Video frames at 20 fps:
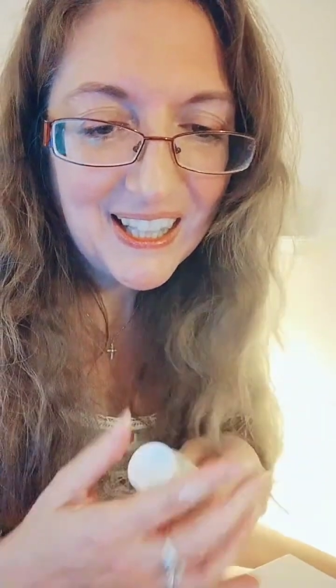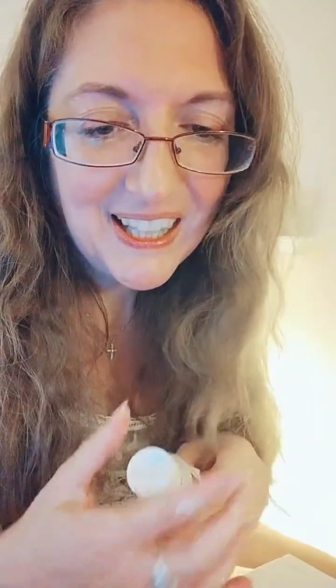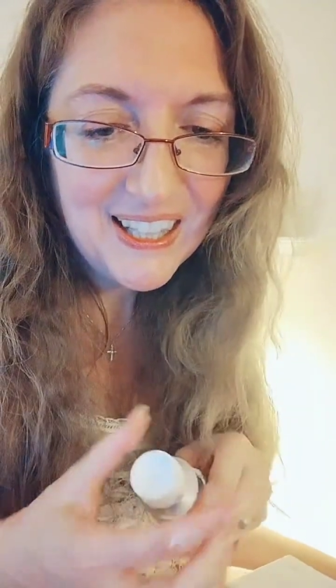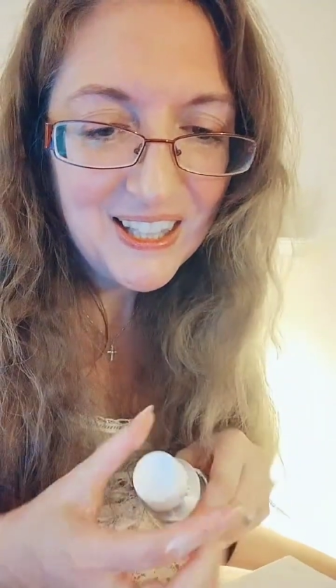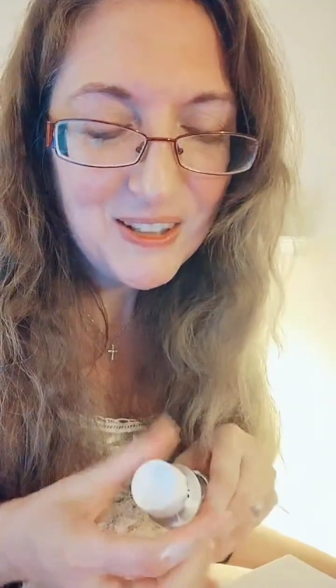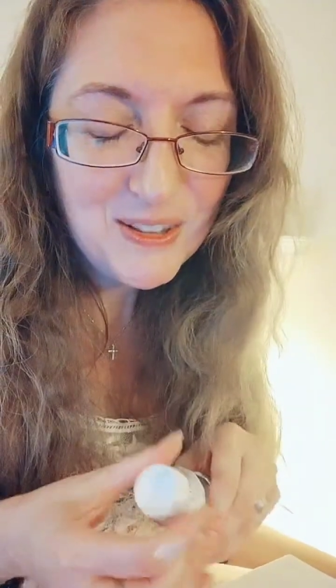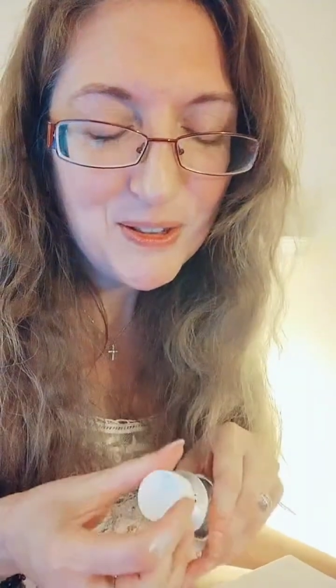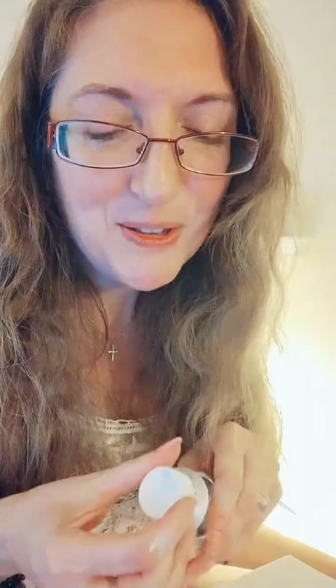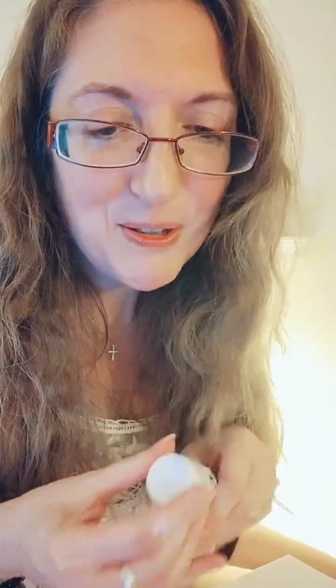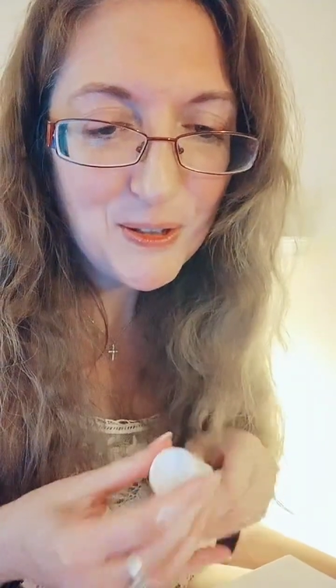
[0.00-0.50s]

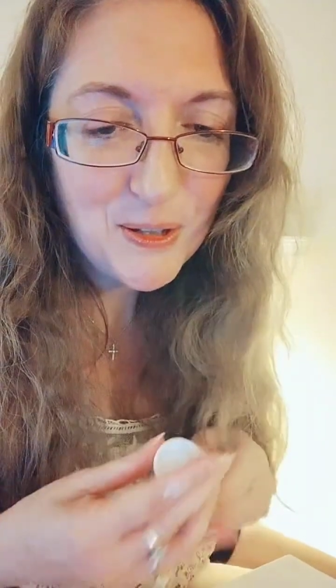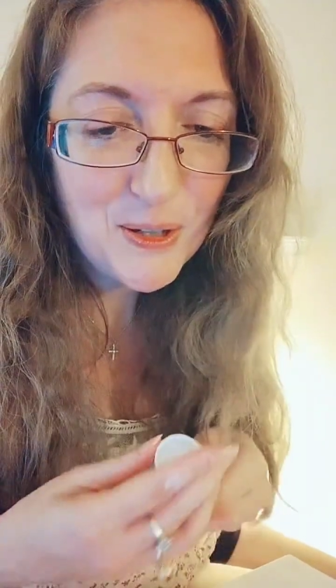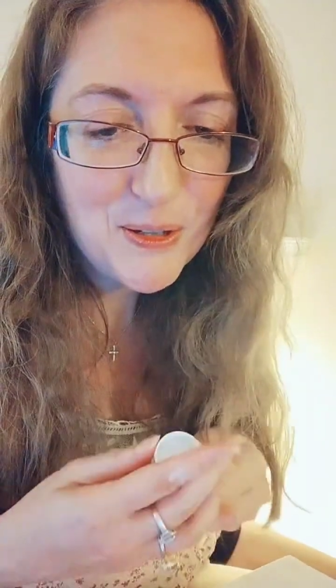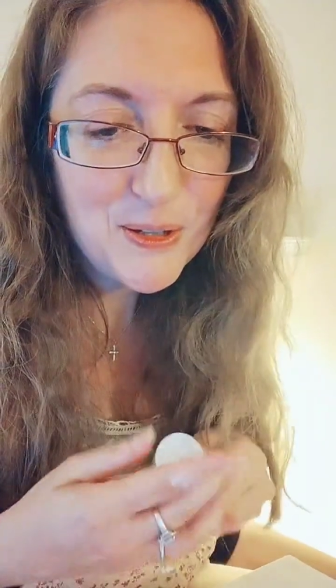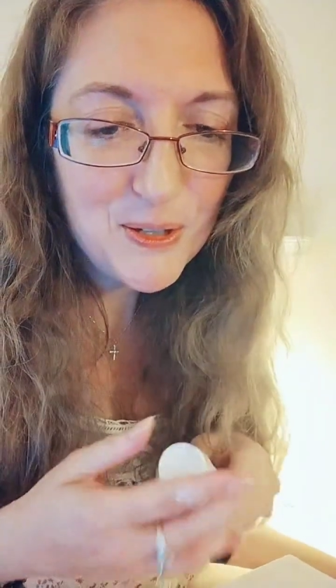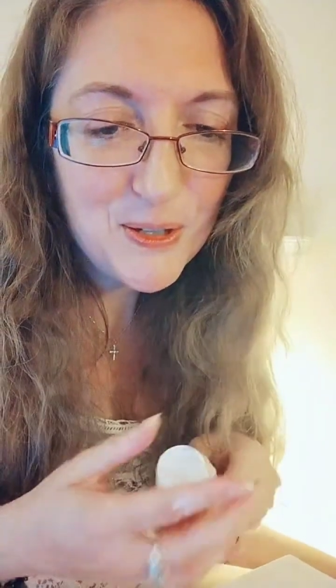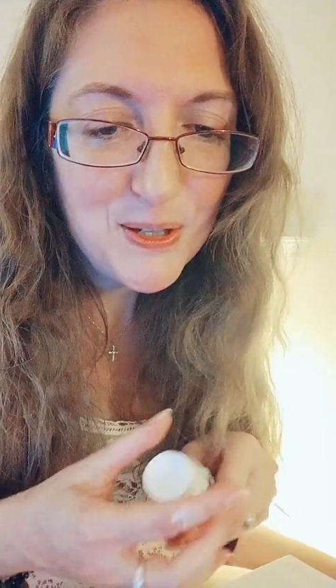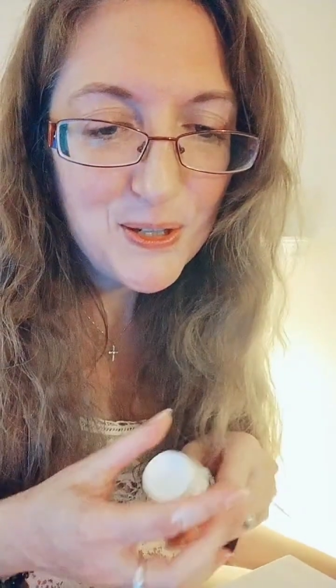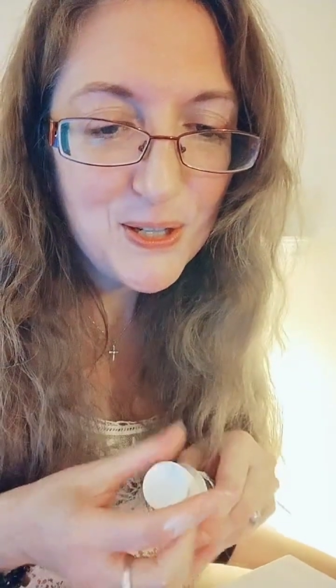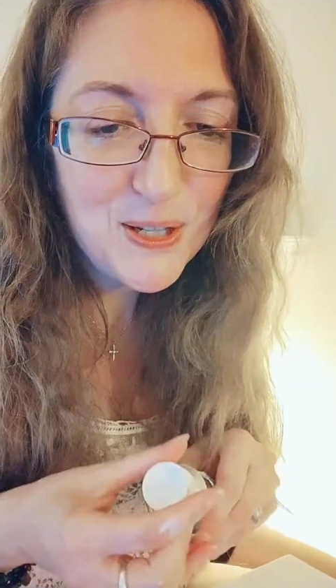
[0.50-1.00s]
You're
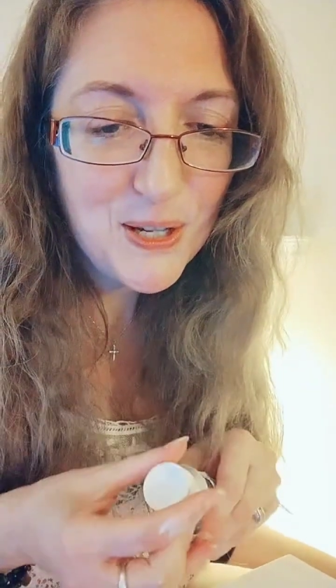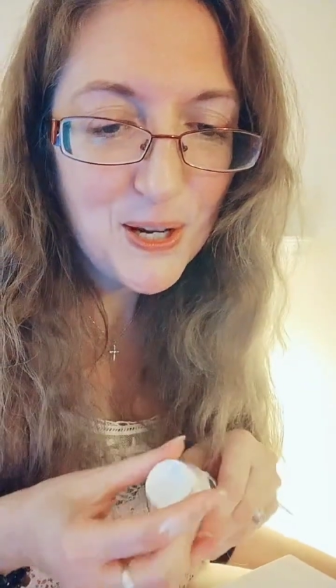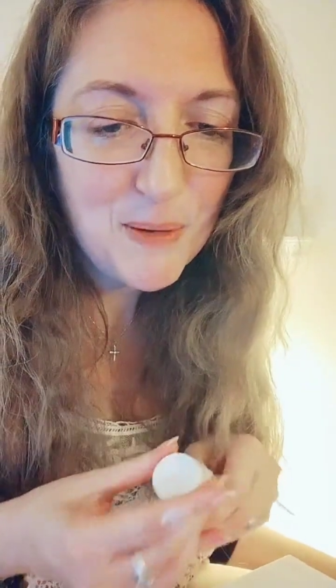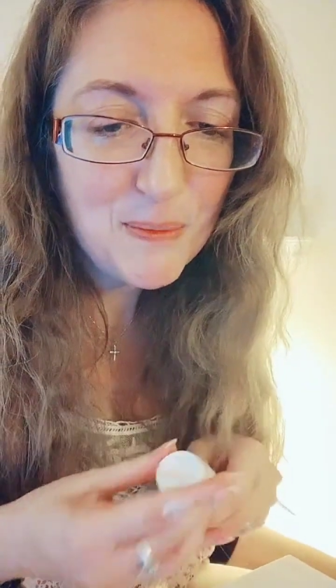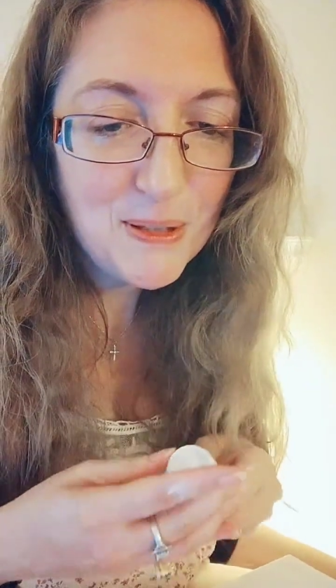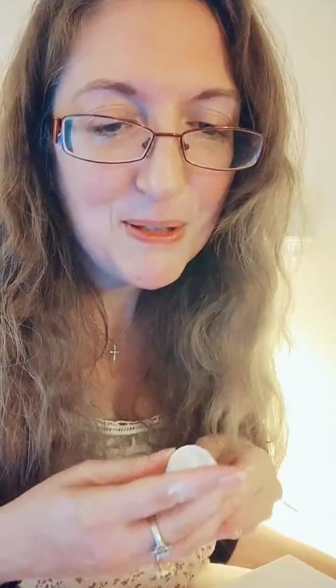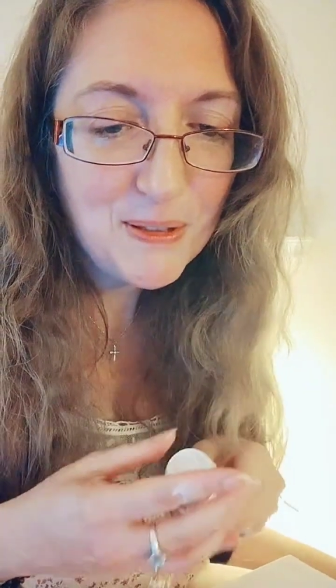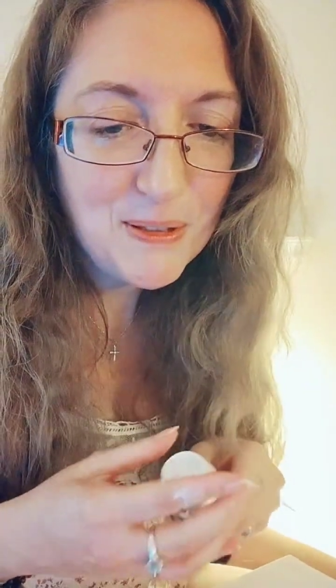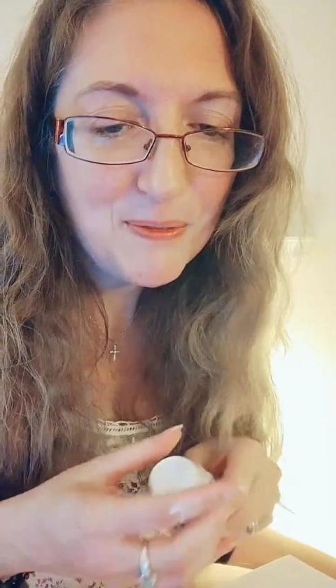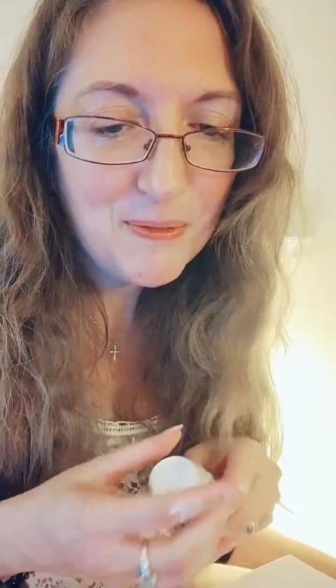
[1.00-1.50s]
grocery
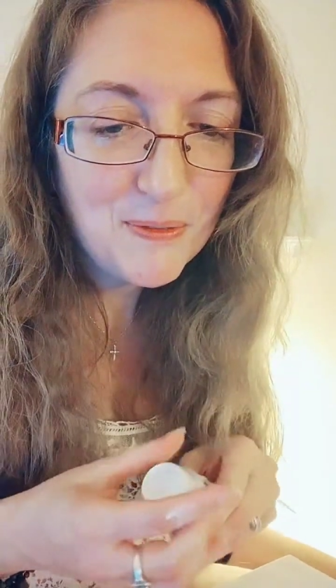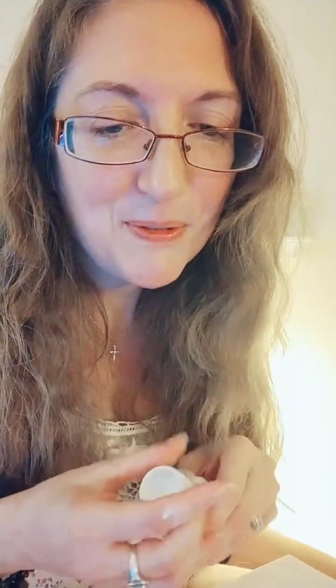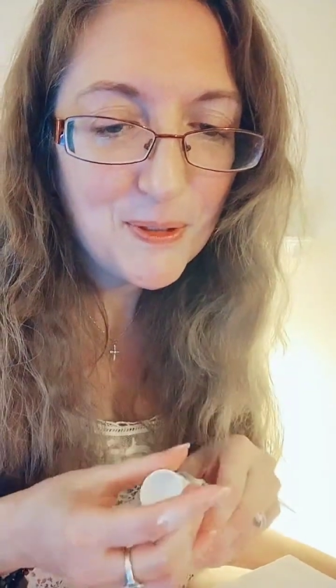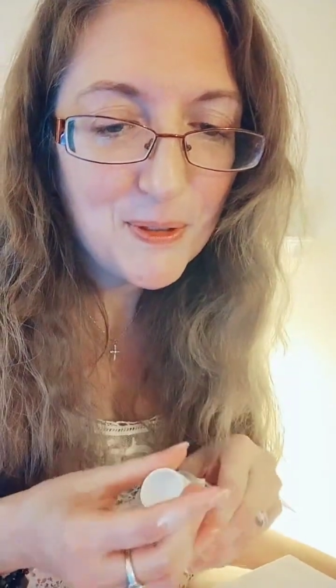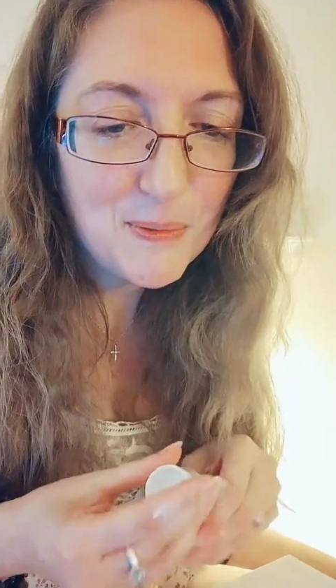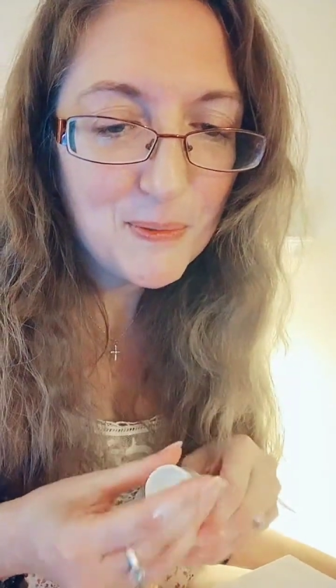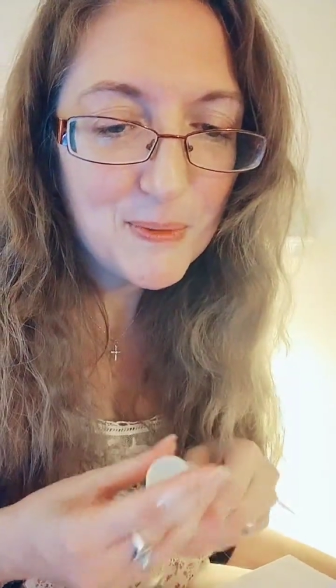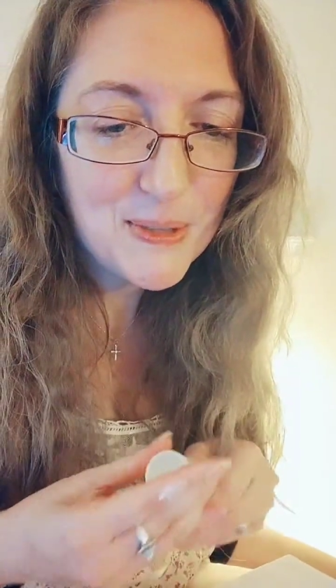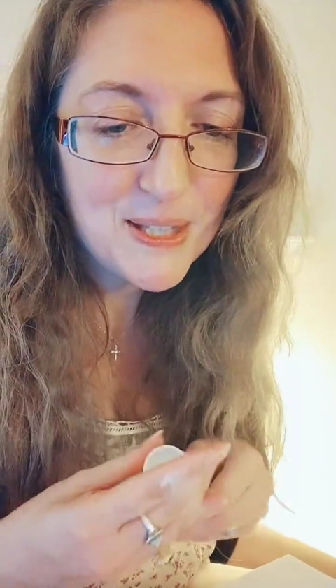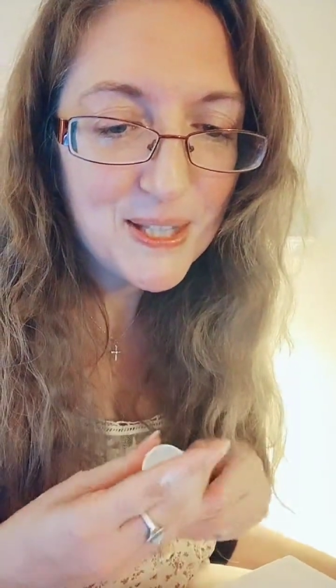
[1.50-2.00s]
shopping
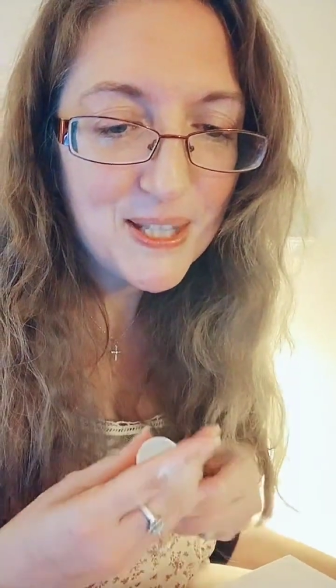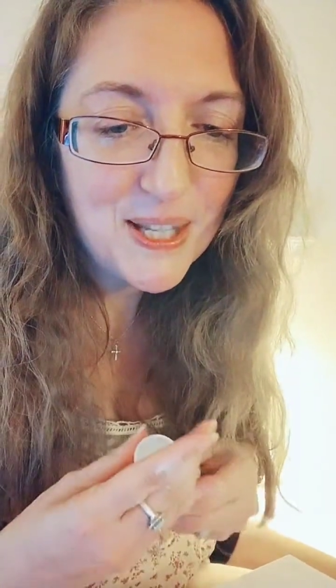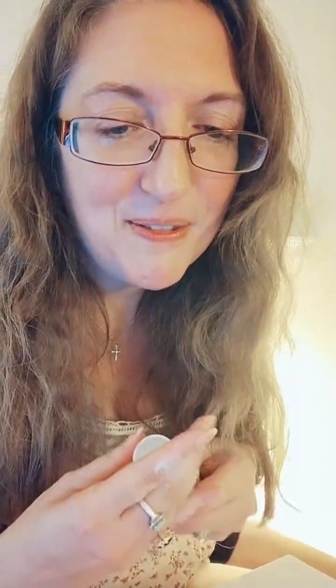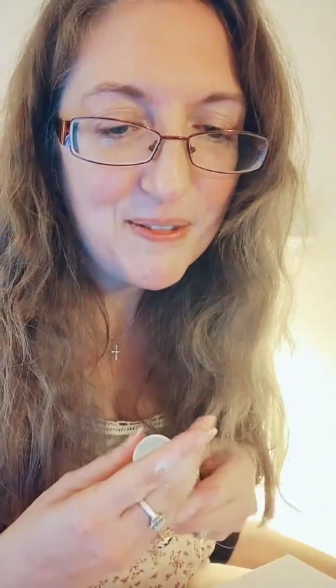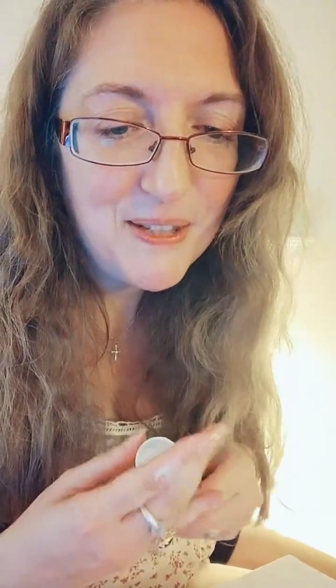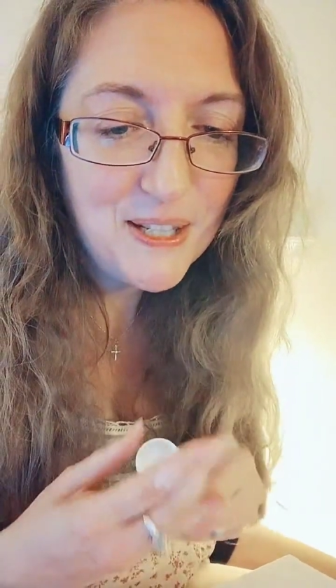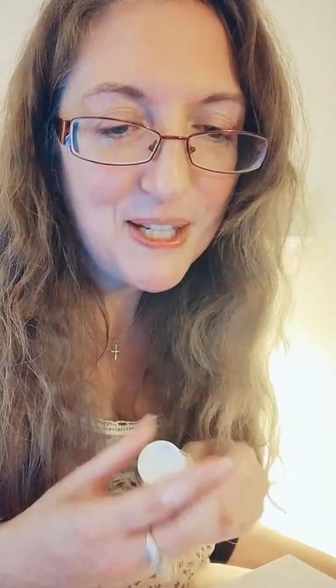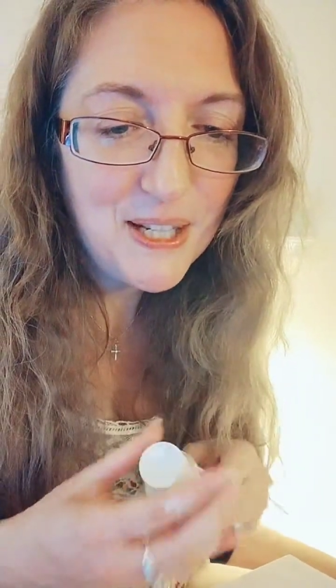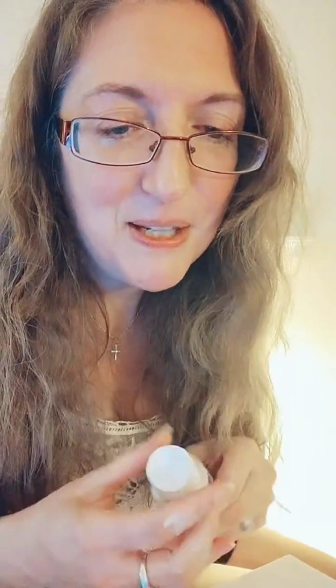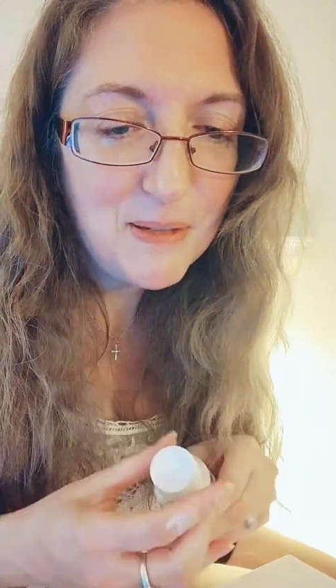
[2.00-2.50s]
from
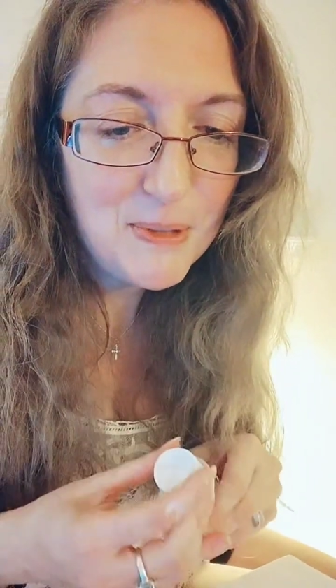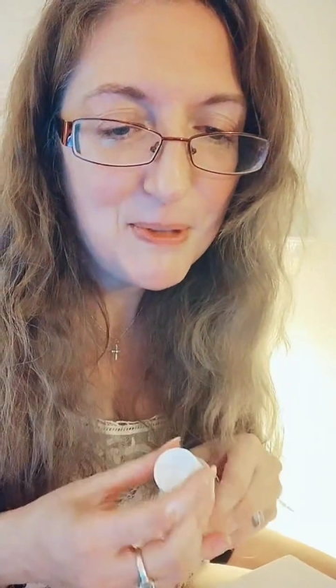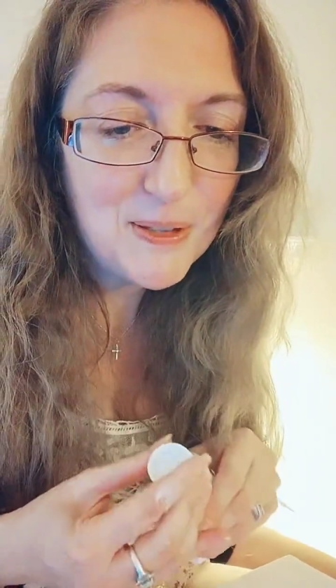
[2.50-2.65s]
7 a.m.